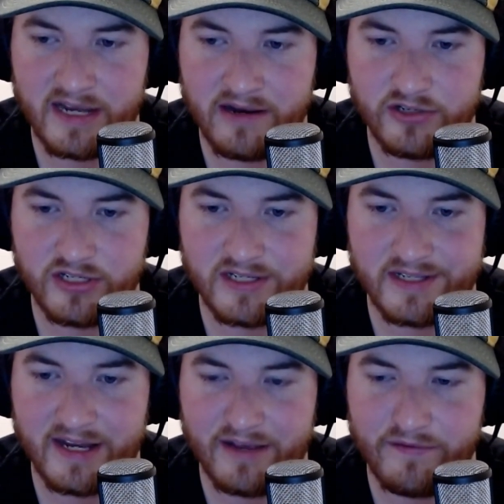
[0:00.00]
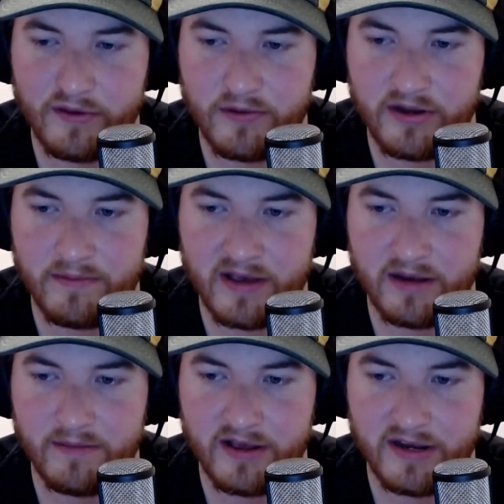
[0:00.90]
It was just like I felt pretty bad
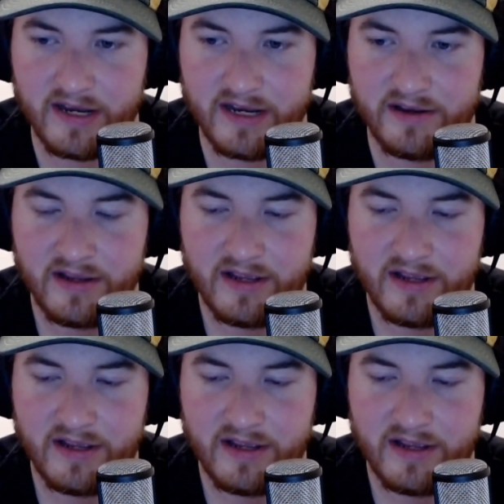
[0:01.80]
about it, and